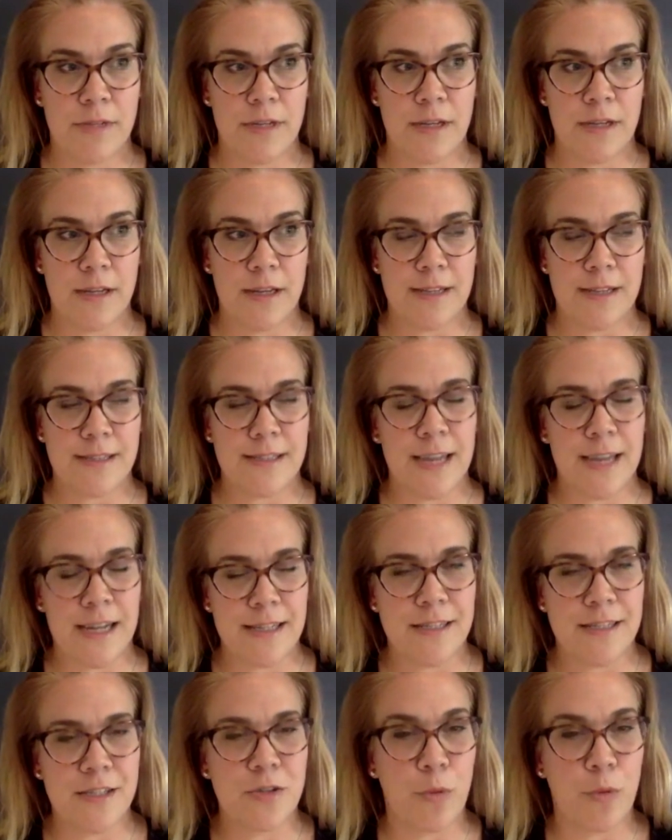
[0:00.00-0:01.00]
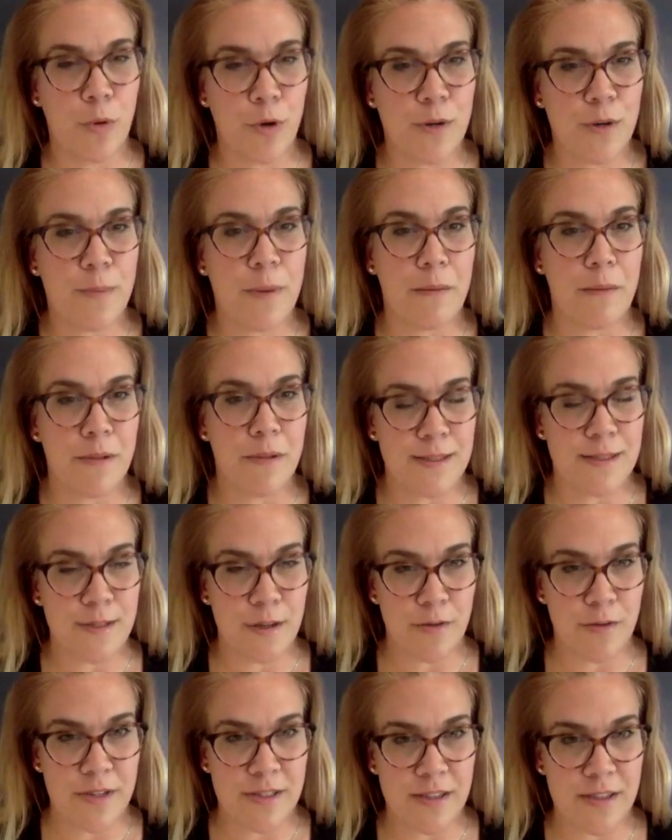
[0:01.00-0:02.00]
has a tendency toward public
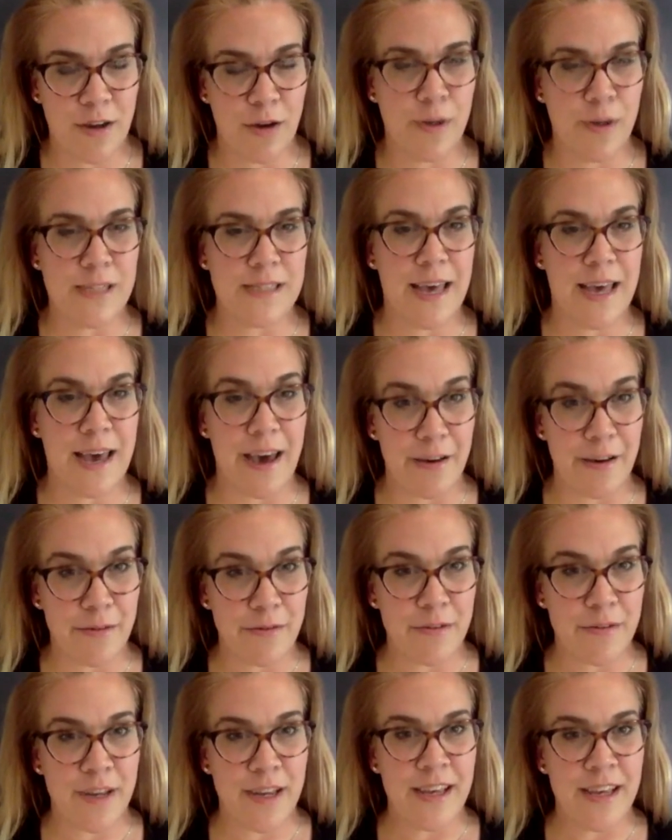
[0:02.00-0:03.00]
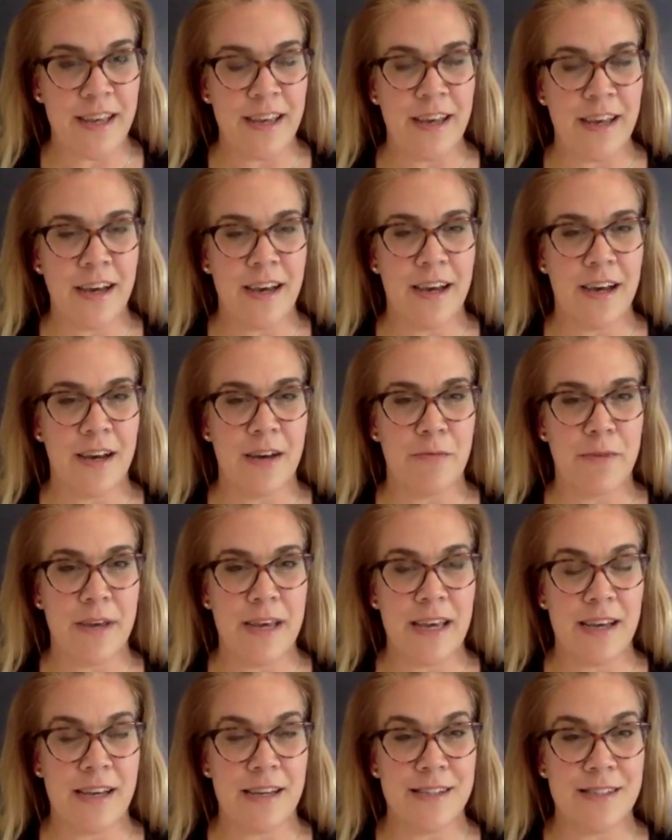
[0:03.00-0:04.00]
service, always have.
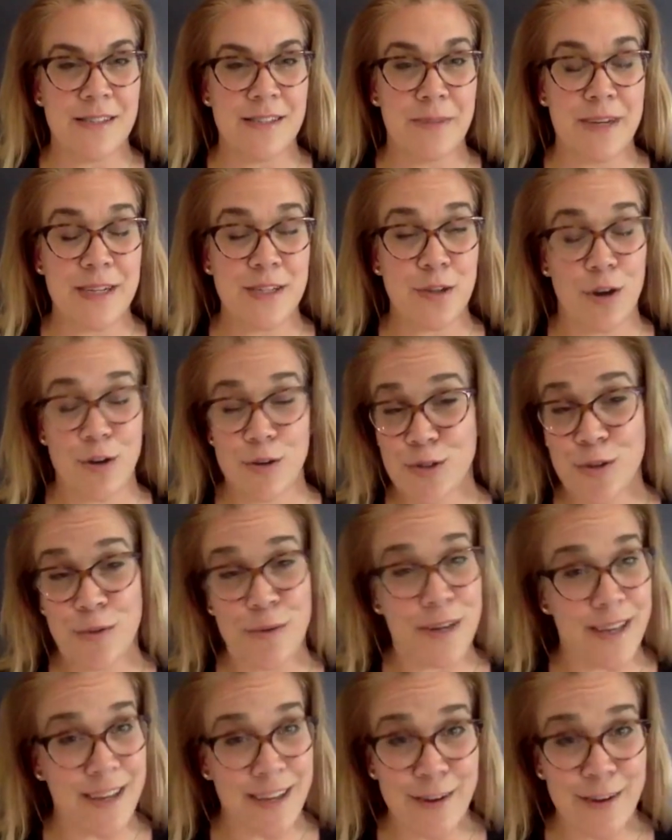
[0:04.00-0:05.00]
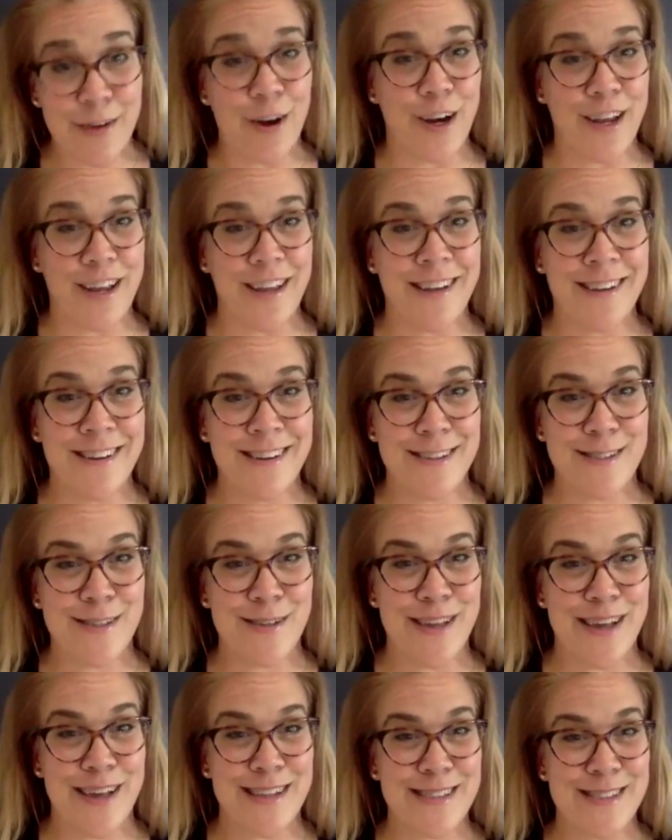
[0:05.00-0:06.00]
And my daughter's going to kindergarten,
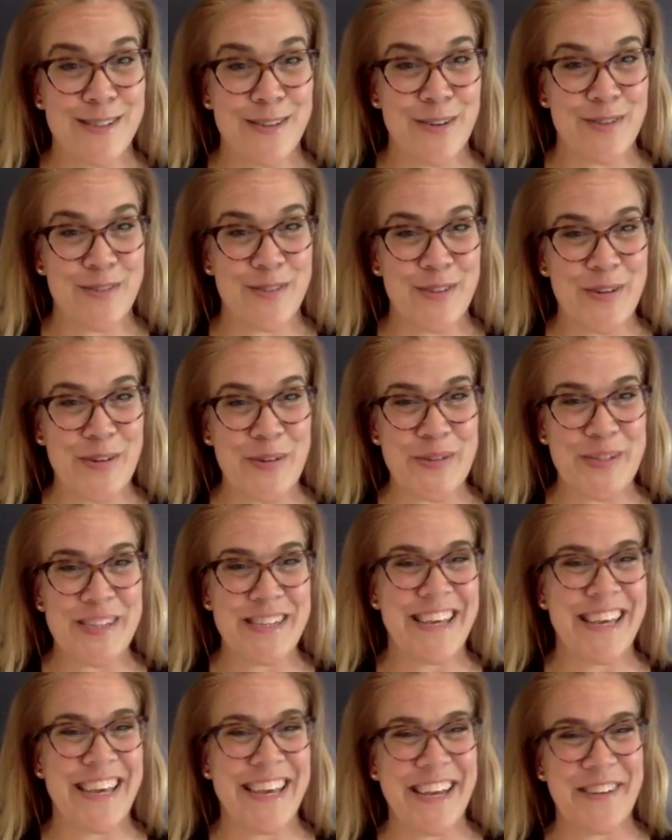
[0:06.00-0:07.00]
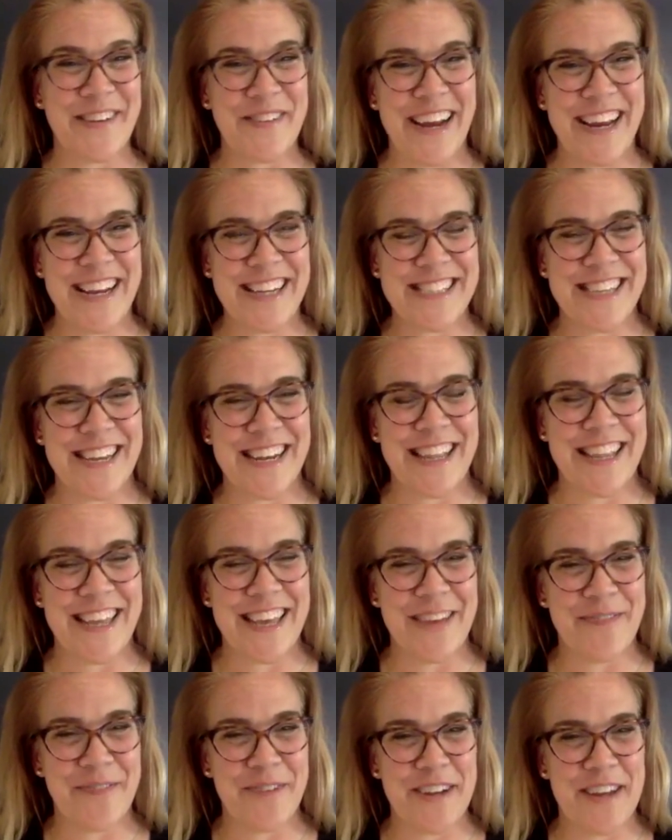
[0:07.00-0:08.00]
so that's sort of the golden key, right?
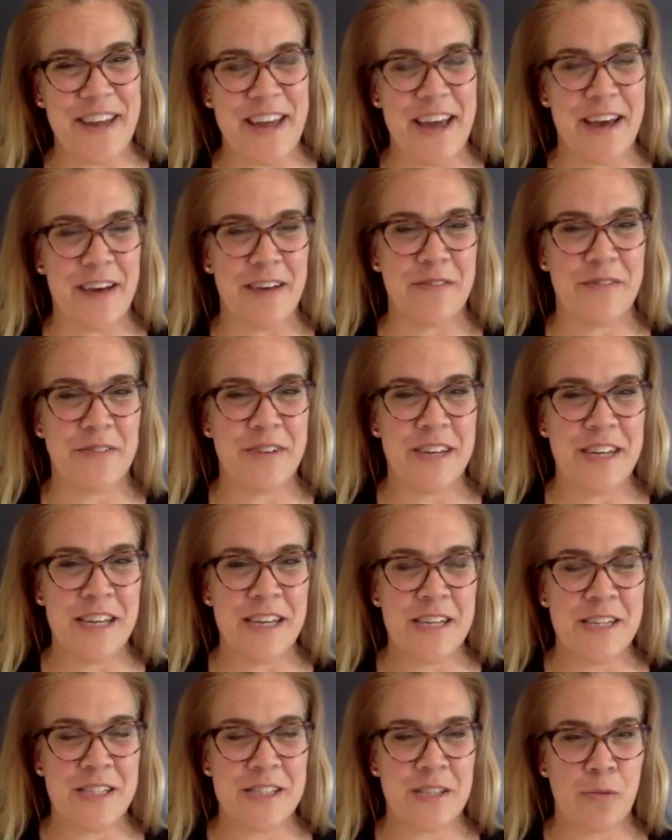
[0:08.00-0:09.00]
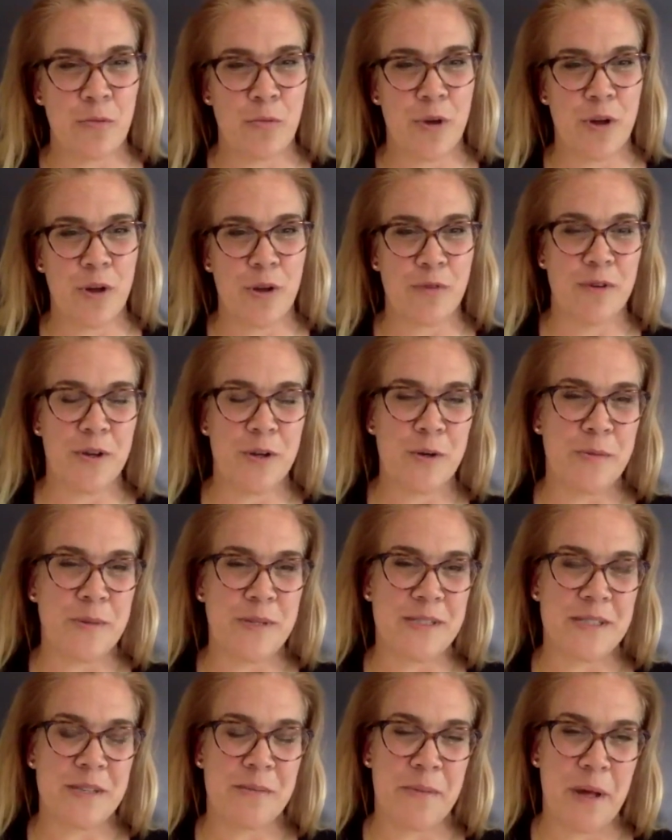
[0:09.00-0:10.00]
Suddenly I'm gonna have some wiggle room
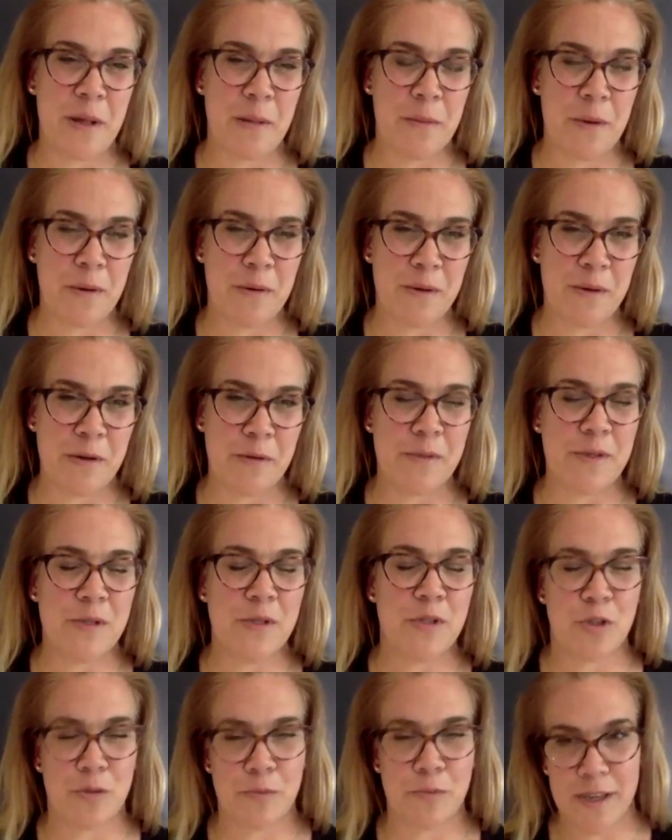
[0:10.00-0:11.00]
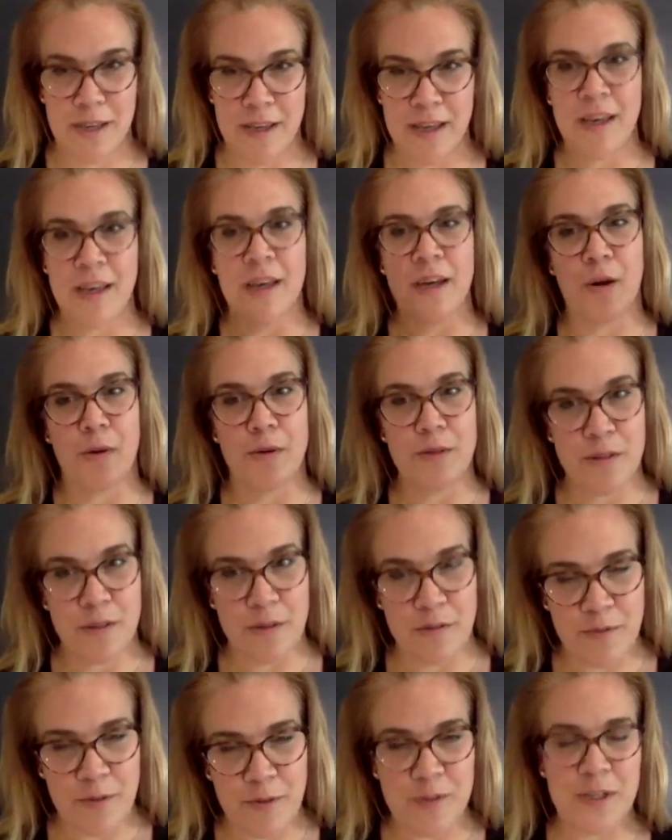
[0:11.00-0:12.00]
and some elbow room, and she'll be going to
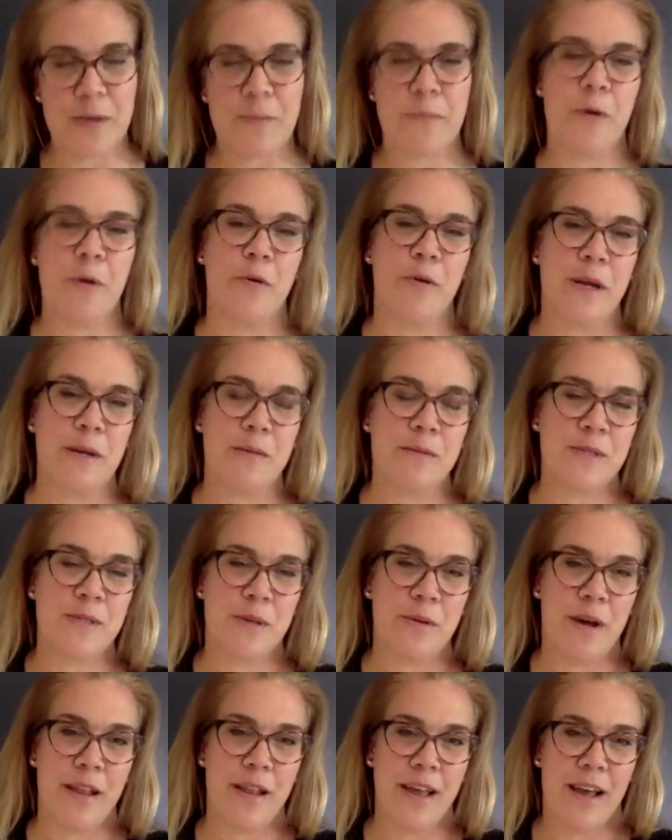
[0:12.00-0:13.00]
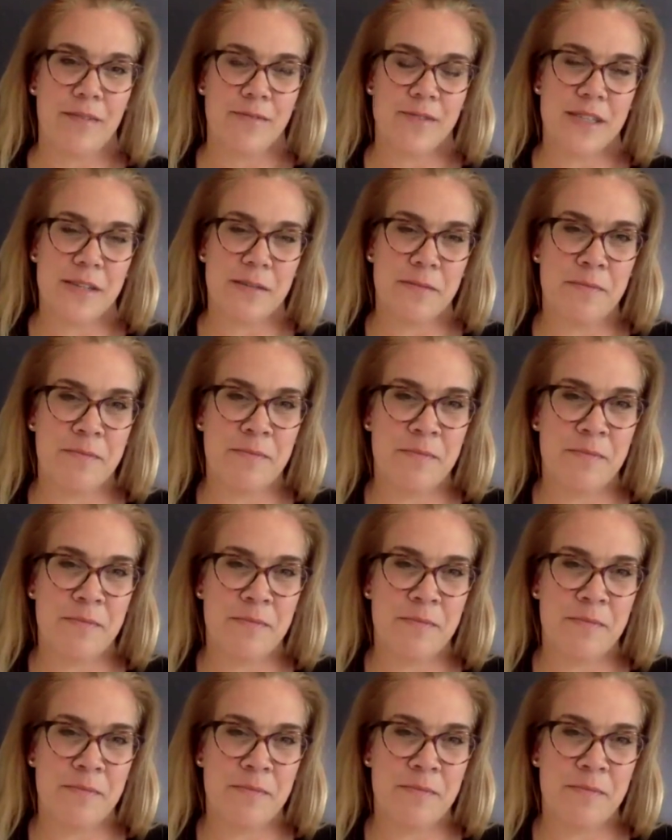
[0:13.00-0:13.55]
the full day program, so I'll have some